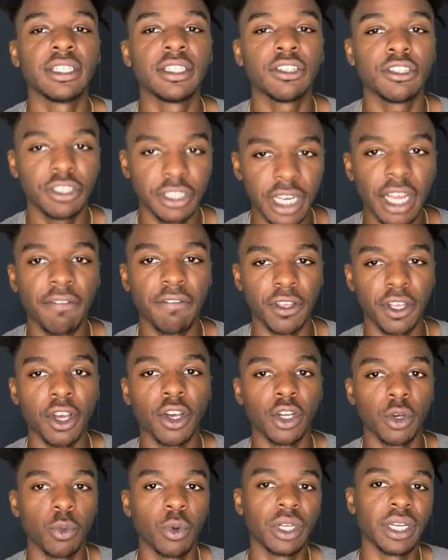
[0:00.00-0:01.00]
you're definitely
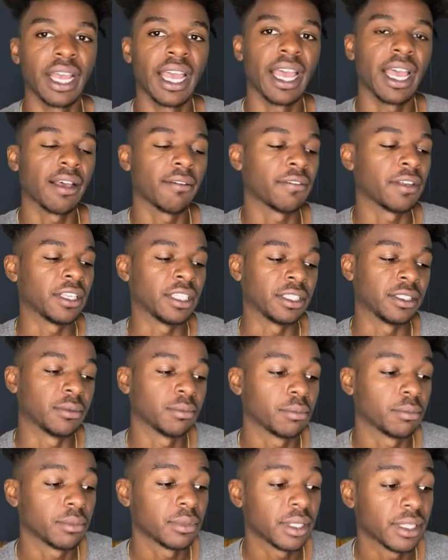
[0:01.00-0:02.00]
going to want to have, and
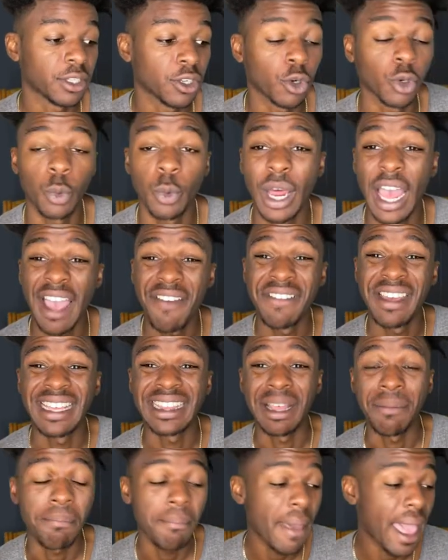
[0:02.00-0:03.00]
you're going to want to have
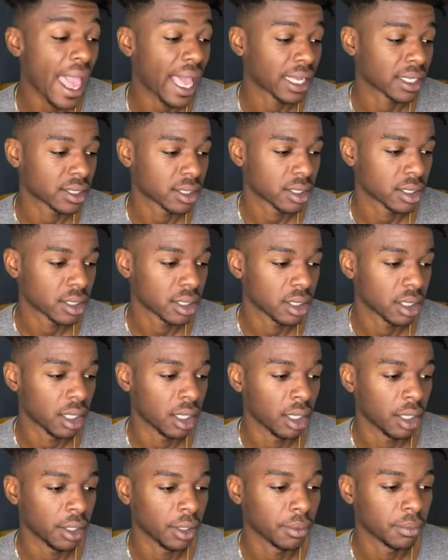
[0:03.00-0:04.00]
it at the max.
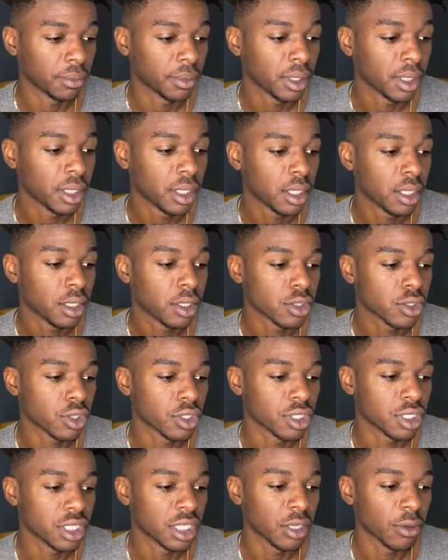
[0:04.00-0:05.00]
So
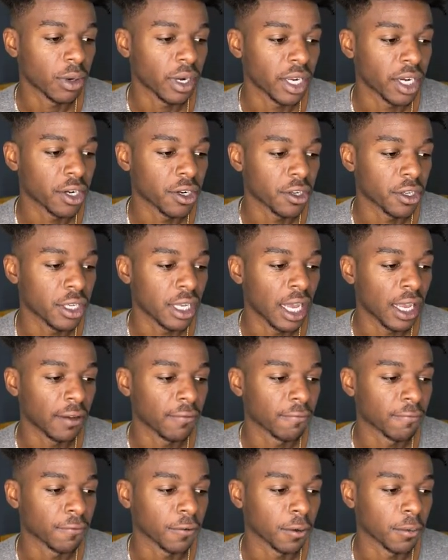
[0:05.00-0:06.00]
as you see right here, you
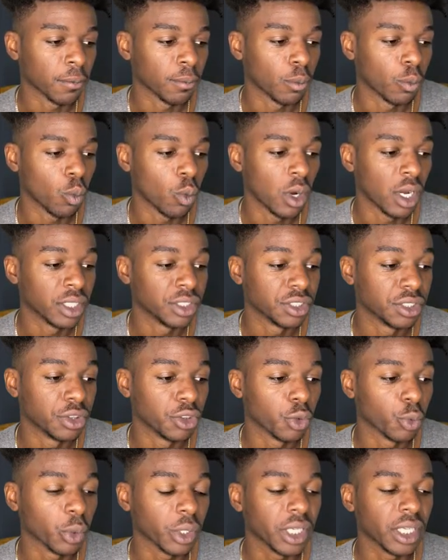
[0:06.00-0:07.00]
got from 1 to
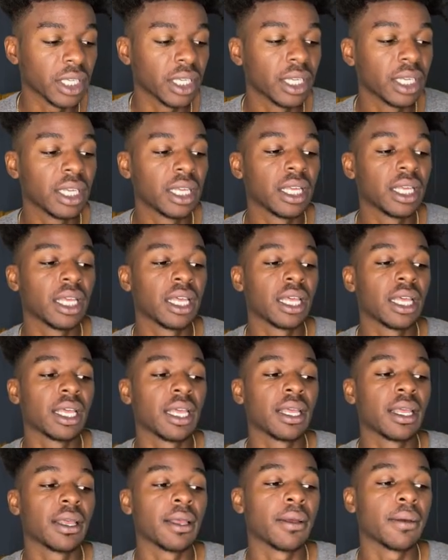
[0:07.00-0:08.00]
3.
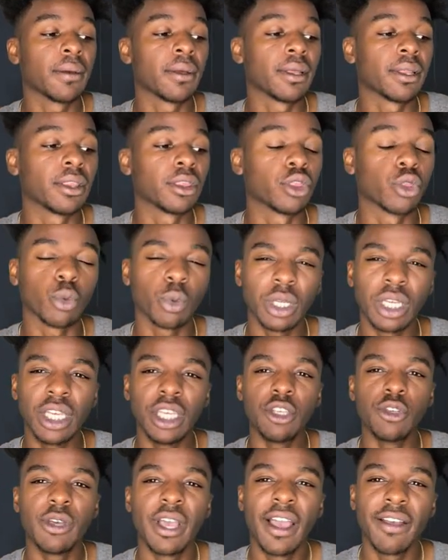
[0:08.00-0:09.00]
3,
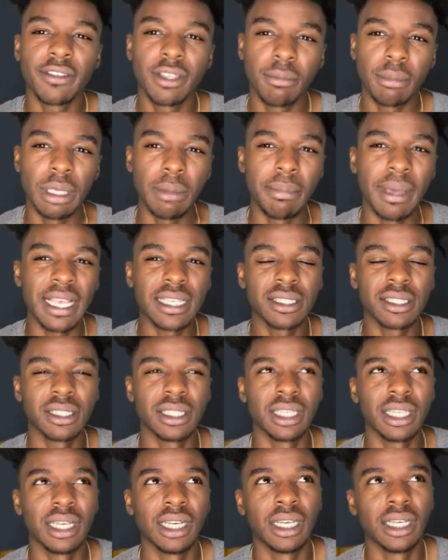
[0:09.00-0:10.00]
you have to be
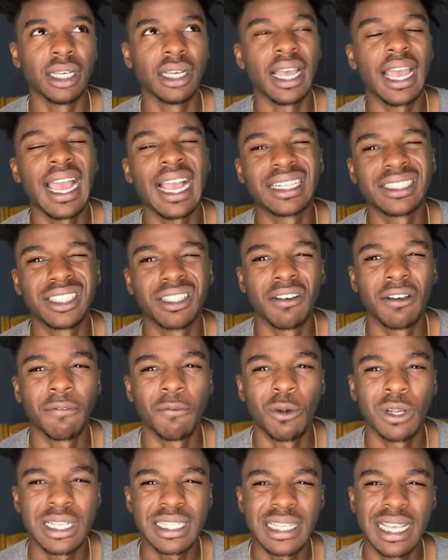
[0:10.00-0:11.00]
basically active, I
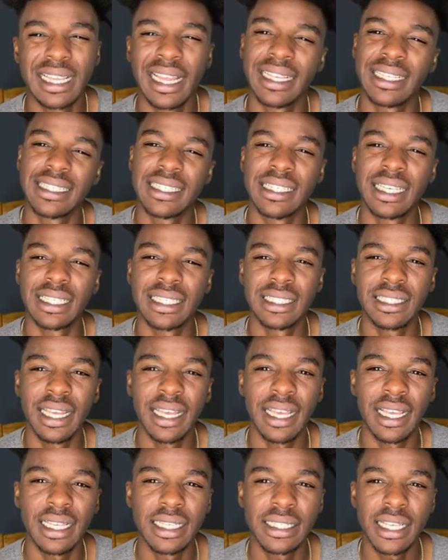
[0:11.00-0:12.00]
want to say like 6
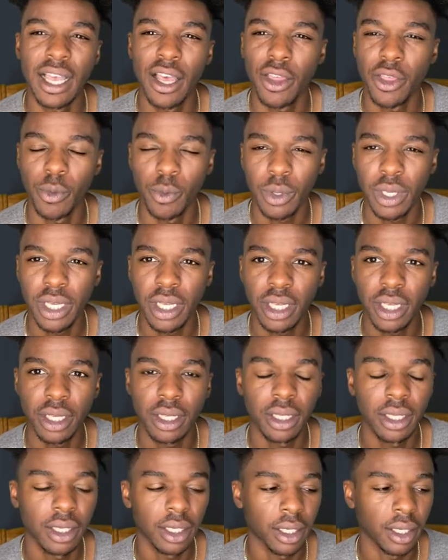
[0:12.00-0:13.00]
days out of the week.
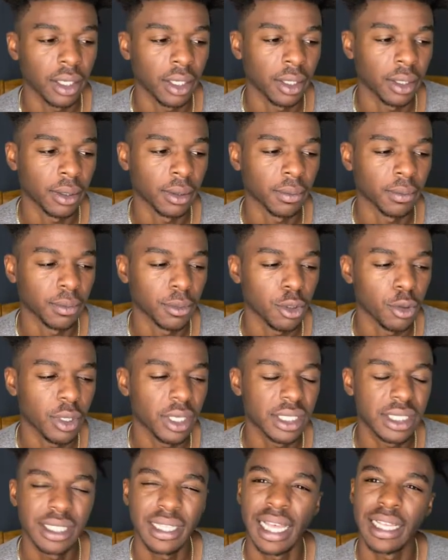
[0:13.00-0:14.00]
You
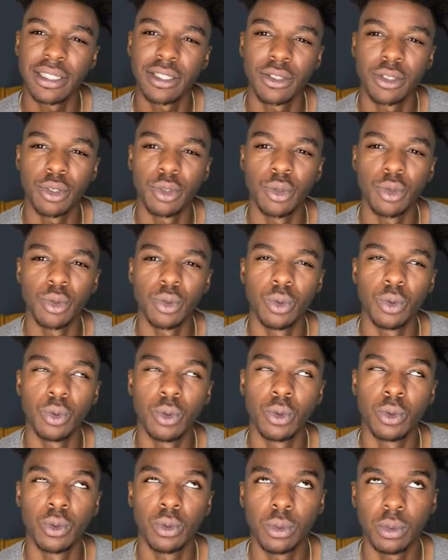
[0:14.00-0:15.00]
get to that
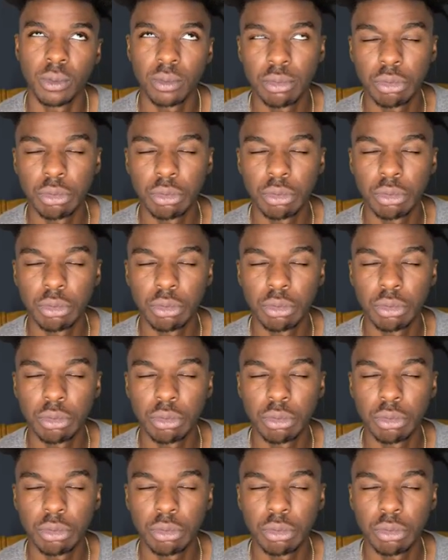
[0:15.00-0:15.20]
two